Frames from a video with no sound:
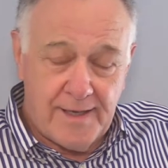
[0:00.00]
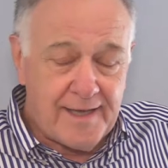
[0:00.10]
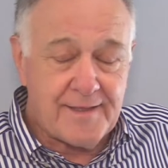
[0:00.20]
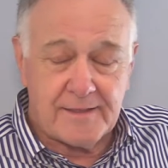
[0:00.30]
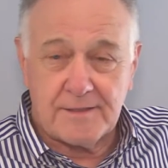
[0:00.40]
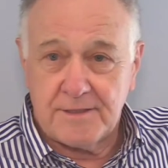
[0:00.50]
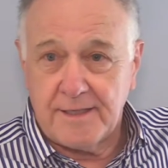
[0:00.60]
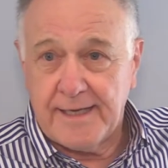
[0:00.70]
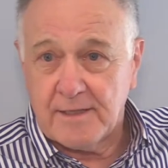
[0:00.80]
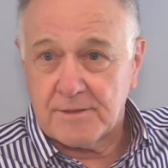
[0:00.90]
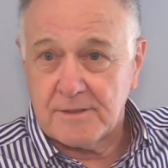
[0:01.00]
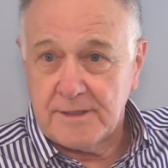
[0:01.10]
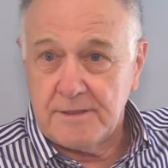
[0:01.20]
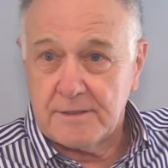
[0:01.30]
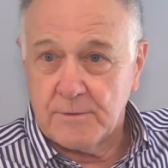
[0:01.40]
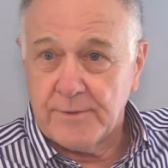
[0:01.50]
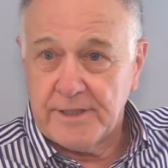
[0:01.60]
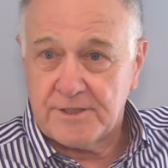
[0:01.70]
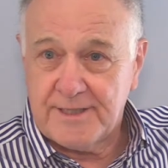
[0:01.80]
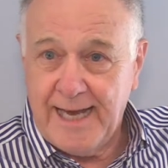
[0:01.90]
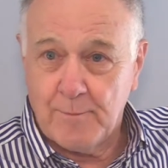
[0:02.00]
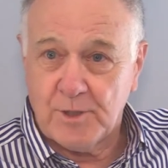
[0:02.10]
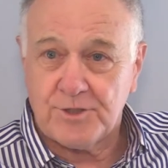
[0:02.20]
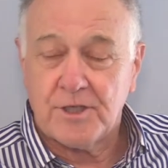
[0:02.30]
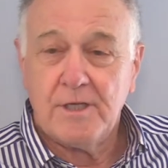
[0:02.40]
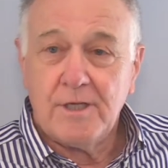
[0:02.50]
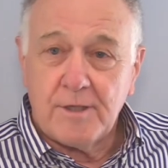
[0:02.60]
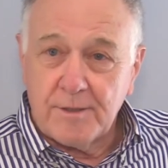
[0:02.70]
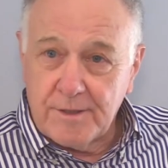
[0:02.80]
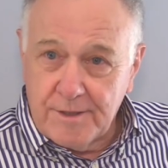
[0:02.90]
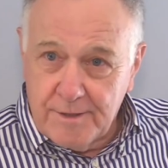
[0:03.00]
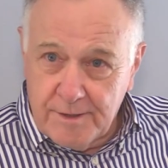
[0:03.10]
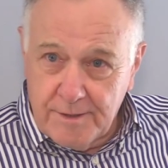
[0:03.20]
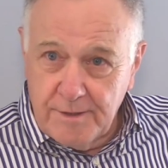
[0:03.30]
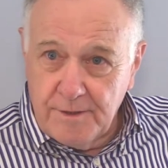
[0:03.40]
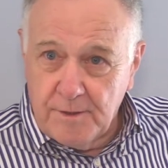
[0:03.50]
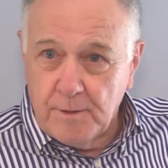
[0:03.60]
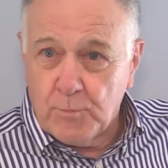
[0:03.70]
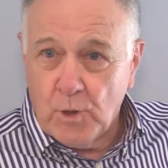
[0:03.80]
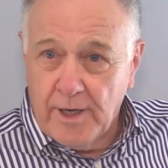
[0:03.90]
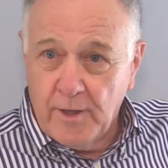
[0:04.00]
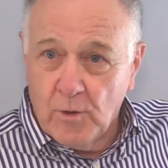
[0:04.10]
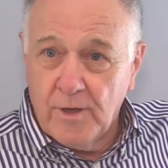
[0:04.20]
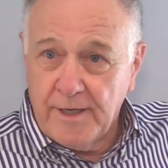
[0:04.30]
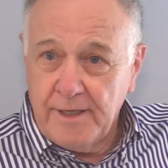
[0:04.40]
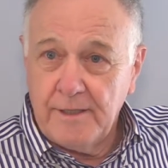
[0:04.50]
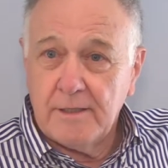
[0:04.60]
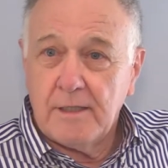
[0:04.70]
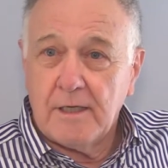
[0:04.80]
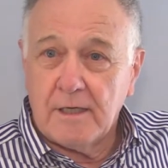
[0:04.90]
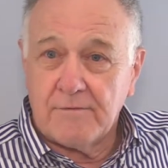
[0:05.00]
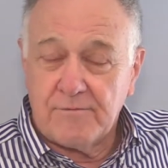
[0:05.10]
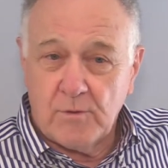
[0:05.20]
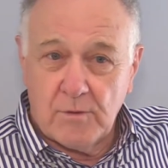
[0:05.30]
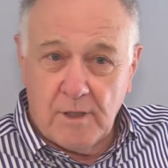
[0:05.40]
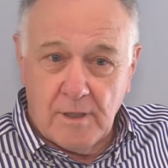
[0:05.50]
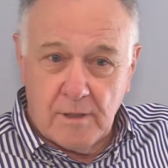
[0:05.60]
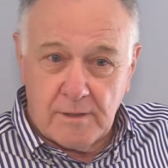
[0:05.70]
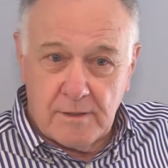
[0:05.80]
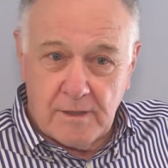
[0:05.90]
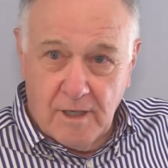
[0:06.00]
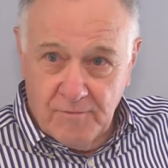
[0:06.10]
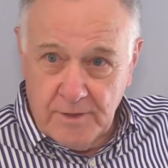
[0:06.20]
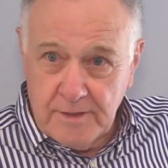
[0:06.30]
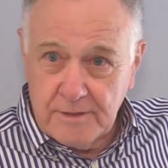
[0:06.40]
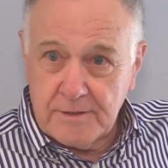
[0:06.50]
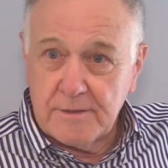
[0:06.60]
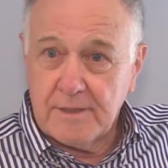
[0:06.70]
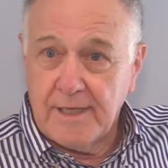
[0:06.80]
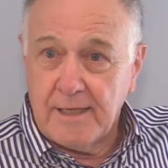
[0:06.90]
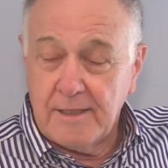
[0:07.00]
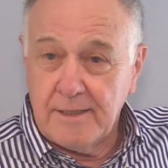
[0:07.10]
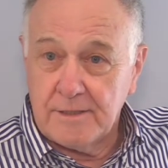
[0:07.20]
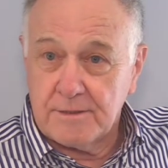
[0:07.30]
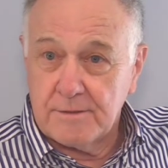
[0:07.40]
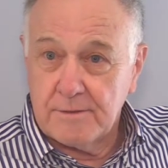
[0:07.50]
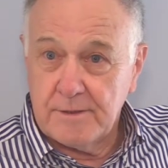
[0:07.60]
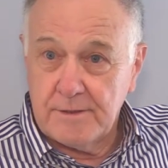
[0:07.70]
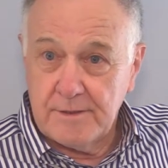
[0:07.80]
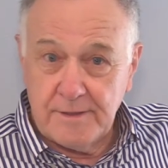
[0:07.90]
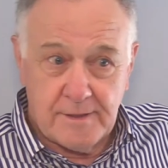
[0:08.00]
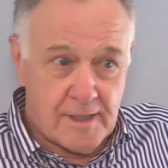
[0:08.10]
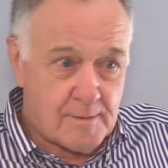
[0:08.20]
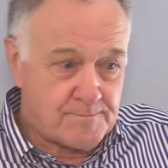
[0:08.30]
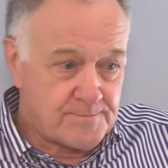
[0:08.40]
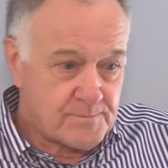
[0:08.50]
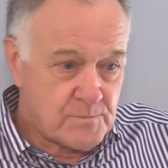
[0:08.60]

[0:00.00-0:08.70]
think the City Council needs to reestablish the priority of governance that is the